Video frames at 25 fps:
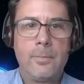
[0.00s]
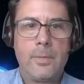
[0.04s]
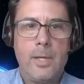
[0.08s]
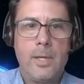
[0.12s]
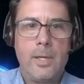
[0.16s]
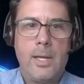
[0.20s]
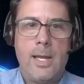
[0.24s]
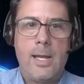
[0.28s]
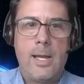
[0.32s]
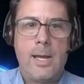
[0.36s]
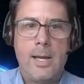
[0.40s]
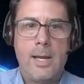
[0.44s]

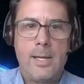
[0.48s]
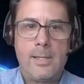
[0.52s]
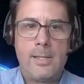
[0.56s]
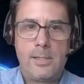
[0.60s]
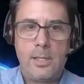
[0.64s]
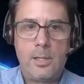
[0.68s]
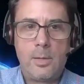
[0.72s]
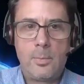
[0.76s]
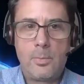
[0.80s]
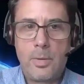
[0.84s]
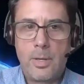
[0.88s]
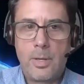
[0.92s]
AI is
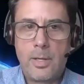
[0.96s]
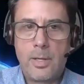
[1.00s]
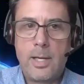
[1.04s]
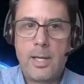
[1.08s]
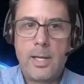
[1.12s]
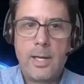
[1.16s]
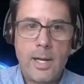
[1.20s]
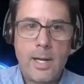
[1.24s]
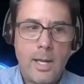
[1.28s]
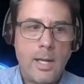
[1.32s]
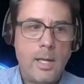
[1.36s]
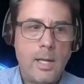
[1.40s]
either bringing
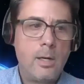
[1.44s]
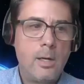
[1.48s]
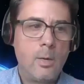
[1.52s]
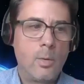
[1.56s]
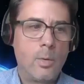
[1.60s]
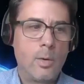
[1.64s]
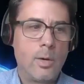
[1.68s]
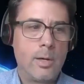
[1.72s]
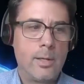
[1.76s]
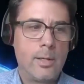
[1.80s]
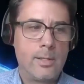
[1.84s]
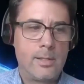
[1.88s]
it in
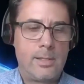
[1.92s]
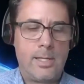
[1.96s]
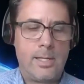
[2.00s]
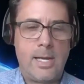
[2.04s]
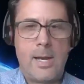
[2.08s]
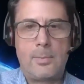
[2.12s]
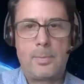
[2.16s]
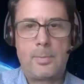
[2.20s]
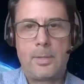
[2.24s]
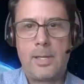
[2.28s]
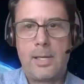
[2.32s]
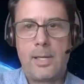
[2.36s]
or it's the
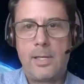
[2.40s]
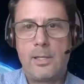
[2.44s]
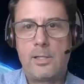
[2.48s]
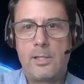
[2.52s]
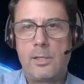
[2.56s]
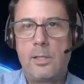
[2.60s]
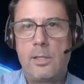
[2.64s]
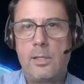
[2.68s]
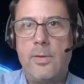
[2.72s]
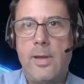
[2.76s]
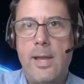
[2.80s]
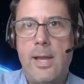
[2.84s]

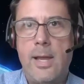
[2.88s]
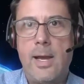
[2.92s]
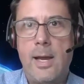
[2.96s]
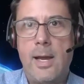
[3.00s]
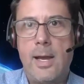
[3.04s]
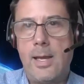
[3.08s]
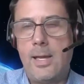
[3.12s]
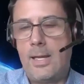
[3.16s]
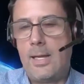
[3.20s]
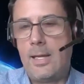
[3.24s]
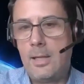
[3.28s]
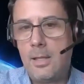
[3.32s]
application of AI
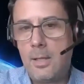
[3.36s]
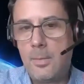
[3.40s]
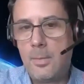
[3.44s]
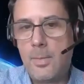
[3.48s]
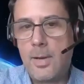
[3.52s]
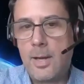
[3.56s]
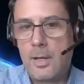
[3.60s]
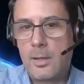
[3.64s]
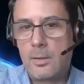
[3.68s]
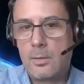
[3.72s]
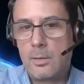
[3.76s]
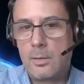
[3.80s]
in the
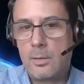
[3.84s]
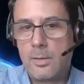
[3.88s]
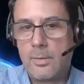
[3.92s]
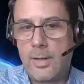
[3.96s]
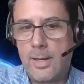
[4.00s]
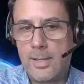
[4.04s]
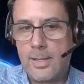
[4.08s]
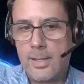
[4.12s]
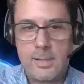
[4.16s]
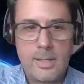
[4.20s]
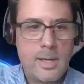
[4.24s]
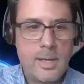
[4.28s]
medical
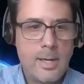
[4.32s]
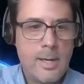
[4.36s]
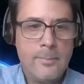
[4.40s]
device.